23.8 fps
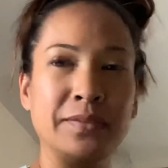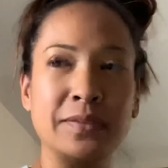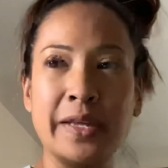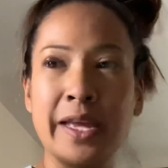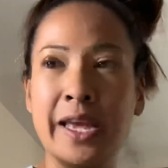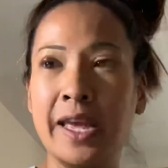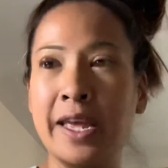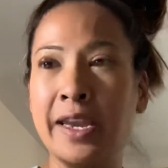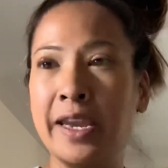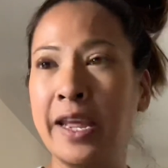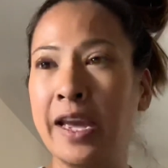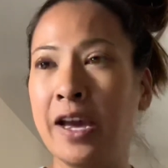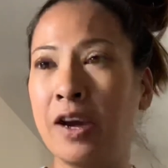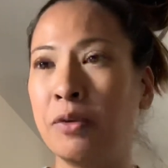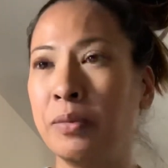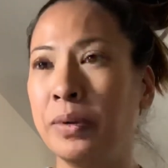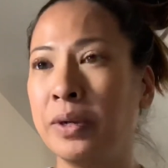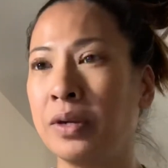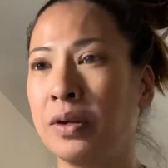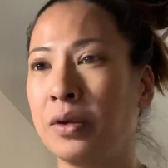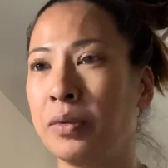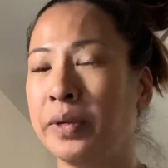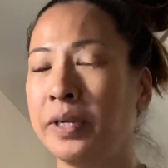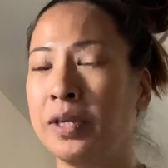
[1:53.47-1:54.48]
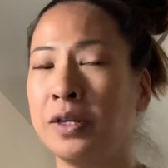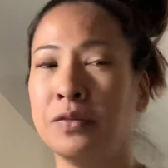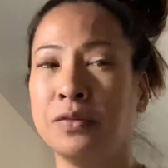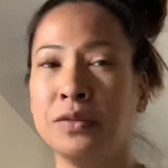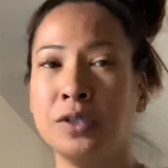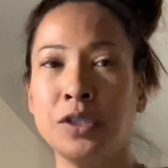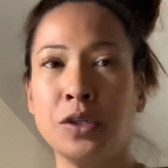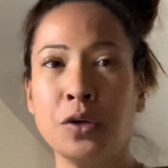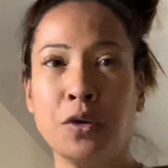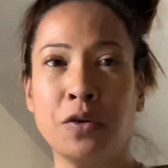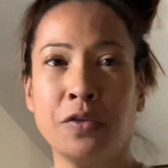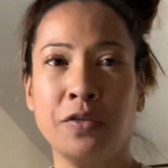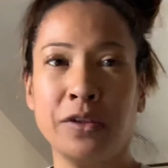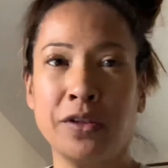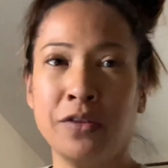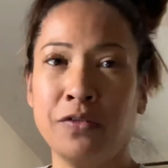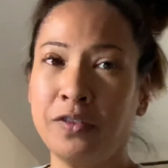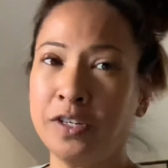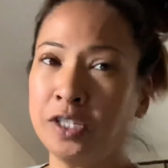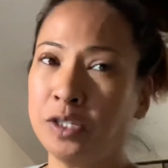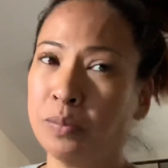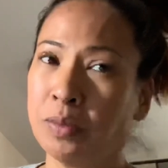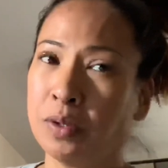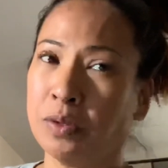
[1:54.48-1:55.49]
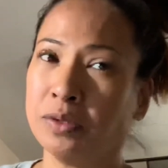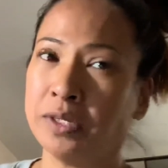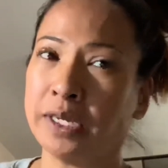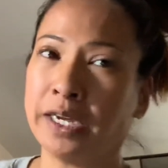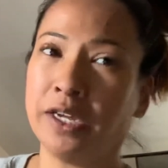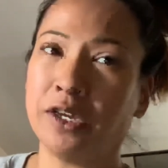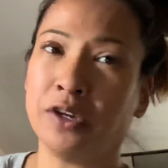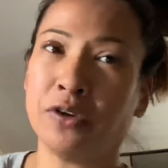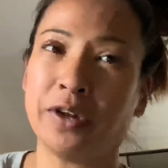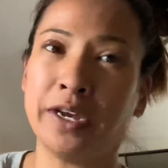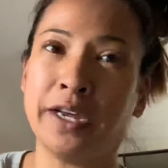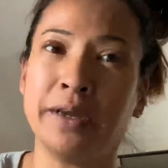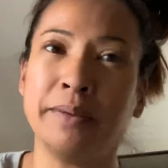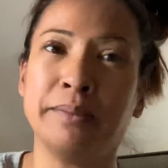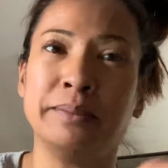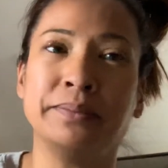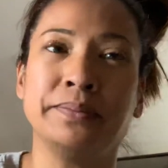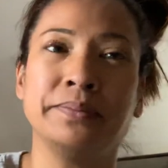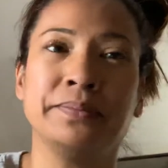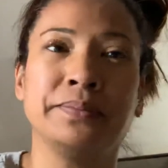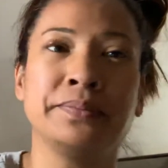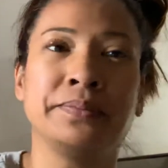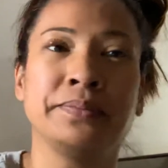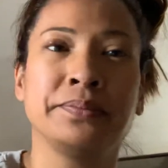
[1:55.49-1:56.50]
And now we're going to go over the fishbone diagram.